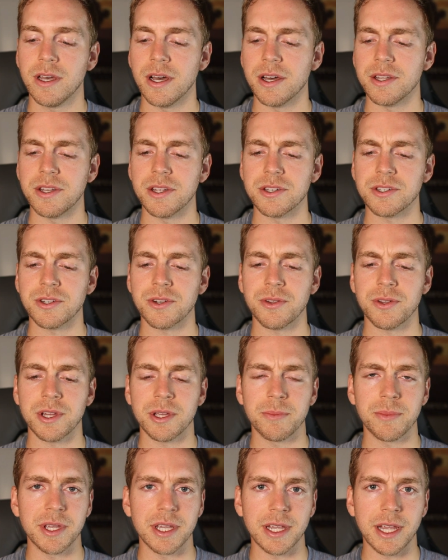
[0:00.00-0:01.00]

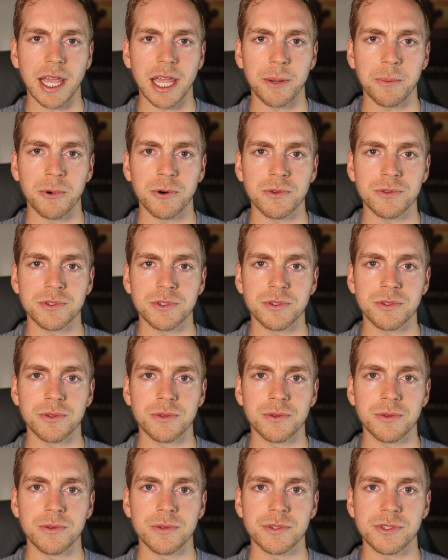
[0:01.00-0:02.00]
Additionally, being able
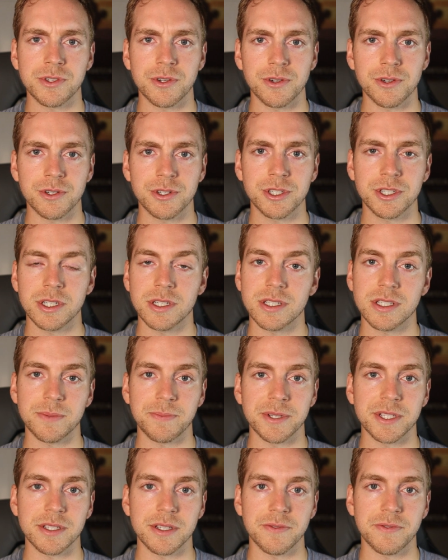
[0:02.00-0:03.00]
to search
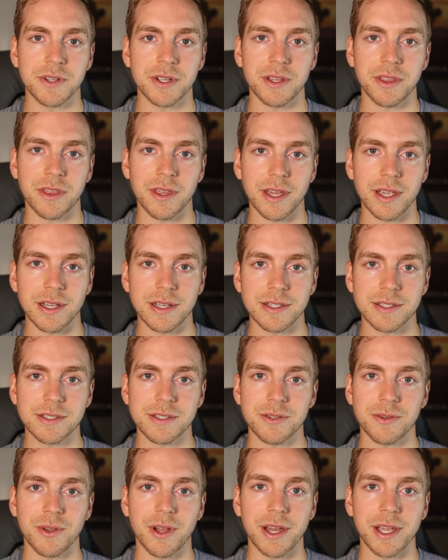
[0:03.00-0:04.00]
specific
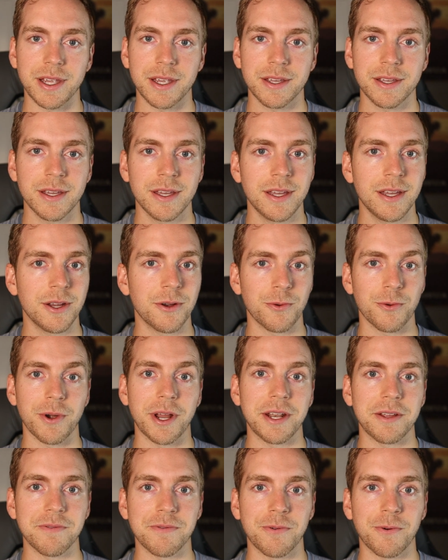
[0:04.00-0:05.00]
things like
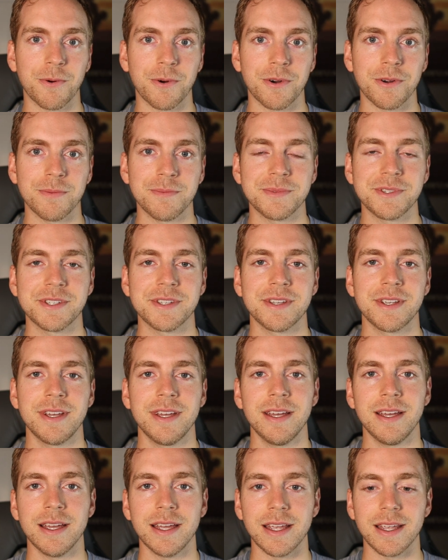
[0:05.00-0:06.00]
Reddit forums
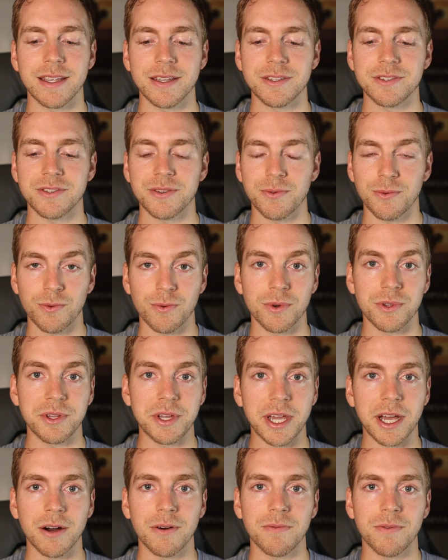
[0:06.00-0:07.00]
is
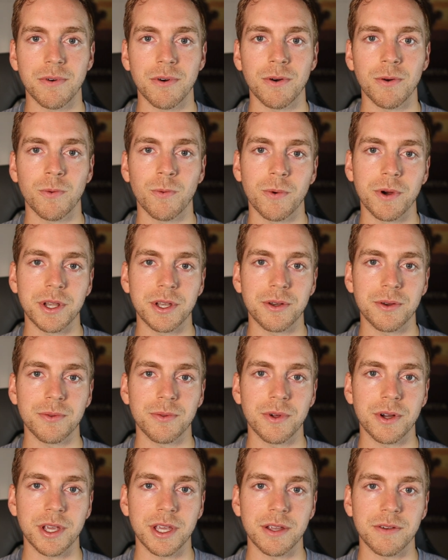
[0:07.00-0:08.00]
really helpful when you're
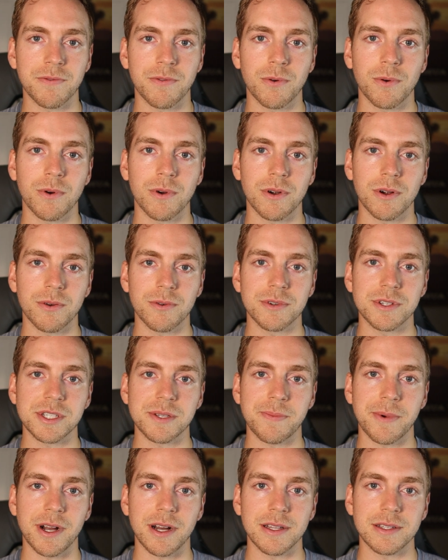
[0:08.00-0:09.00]
looking for a
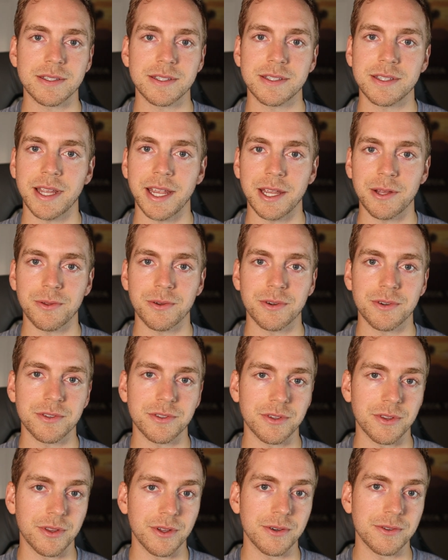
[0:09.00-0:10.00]
response tailored
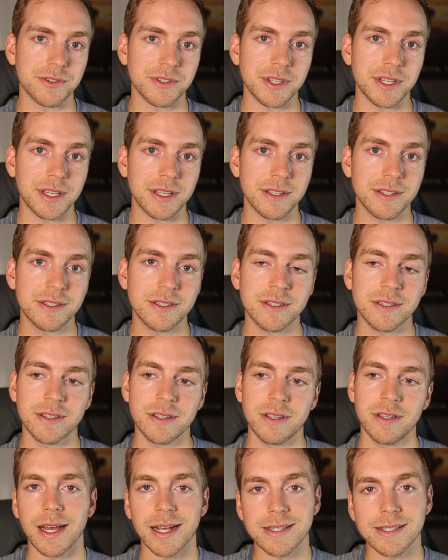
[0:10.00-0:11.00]
to those needs.
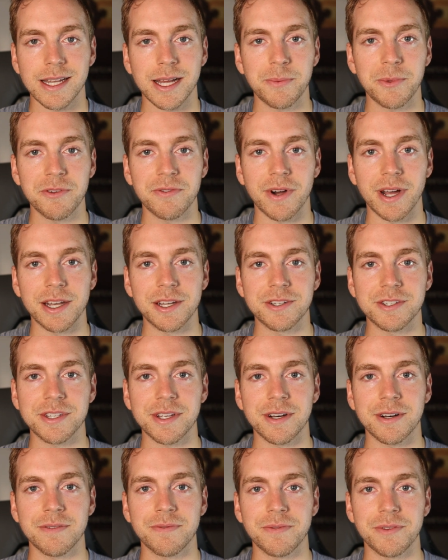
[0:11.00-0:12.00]
Next time you find
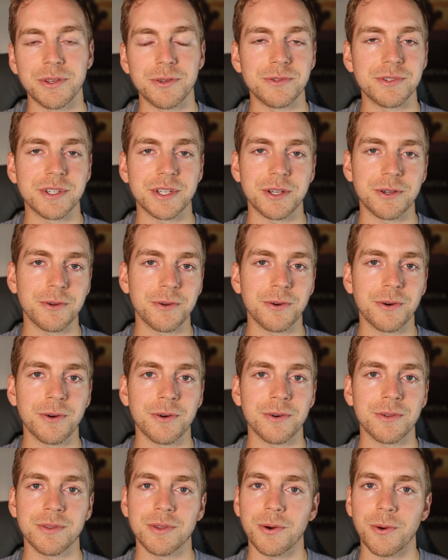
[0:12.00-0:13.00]
yourself using
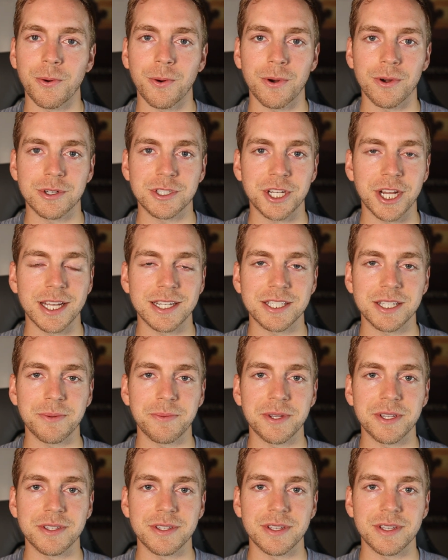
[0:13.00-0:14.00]
Google or
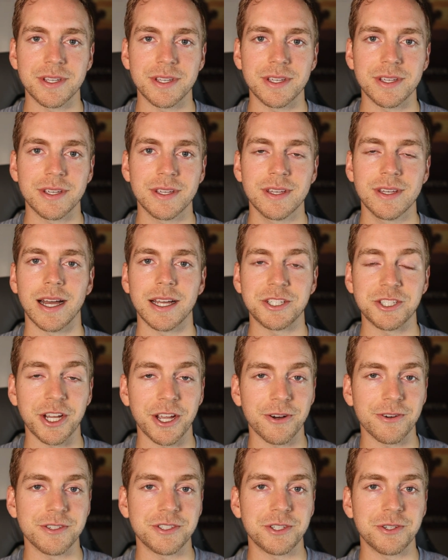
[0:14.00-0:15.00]
ChatGPT, I
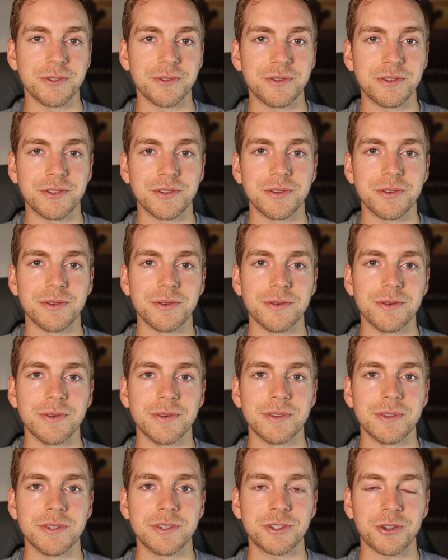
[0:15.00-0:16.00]
challenge you
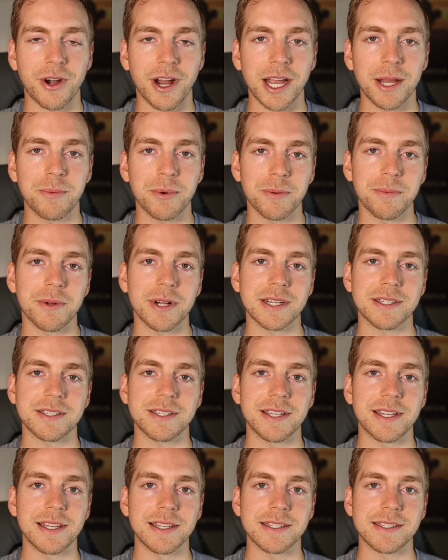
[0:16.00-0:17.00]
to try
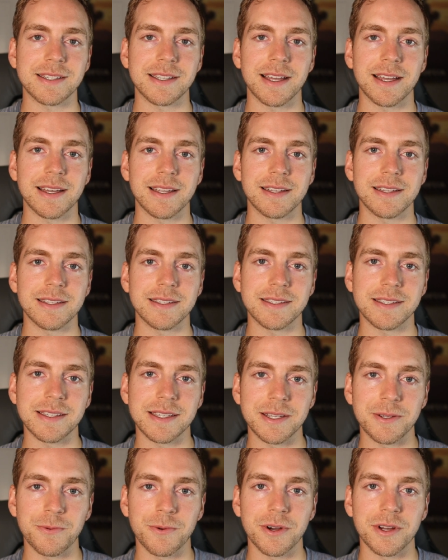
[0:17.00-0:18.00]
Perplexity instead and
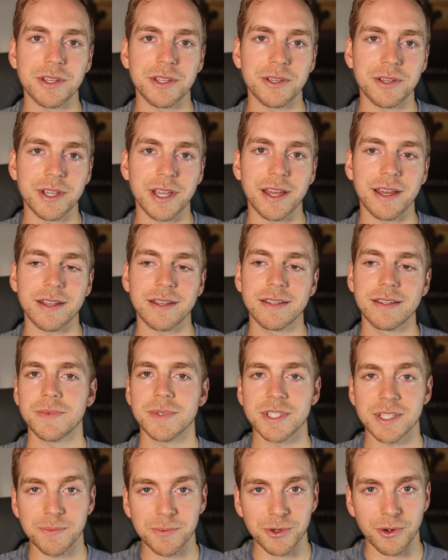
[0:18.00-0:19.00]
see what you get.
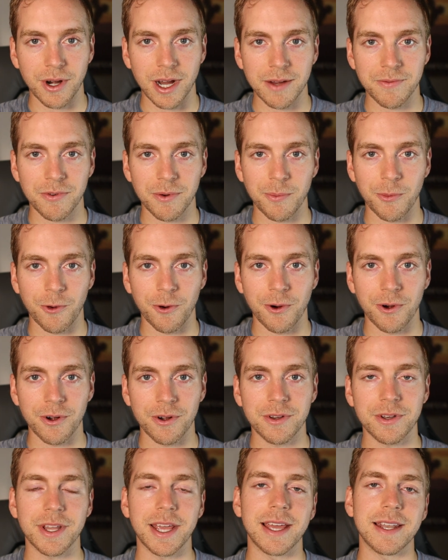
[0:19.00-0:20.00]
Subscribe for more,
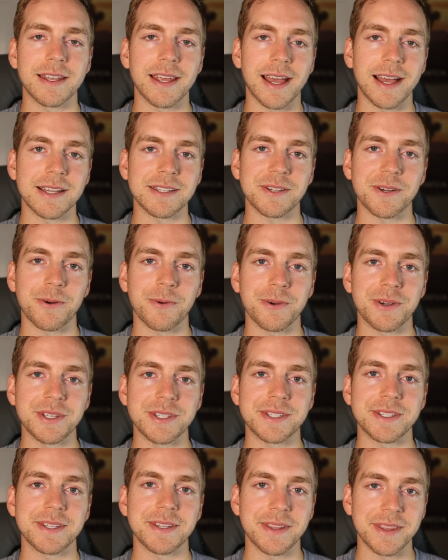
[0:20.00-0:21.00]
and as
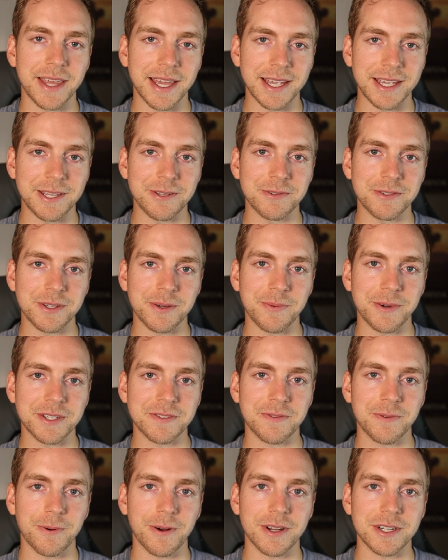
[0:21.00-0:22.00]
always, thank you so much
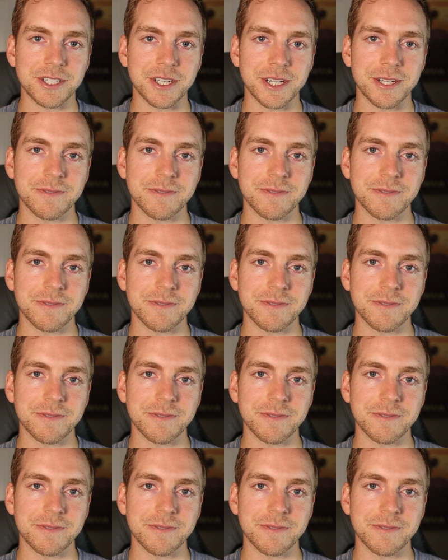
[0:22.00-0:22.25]
for watching.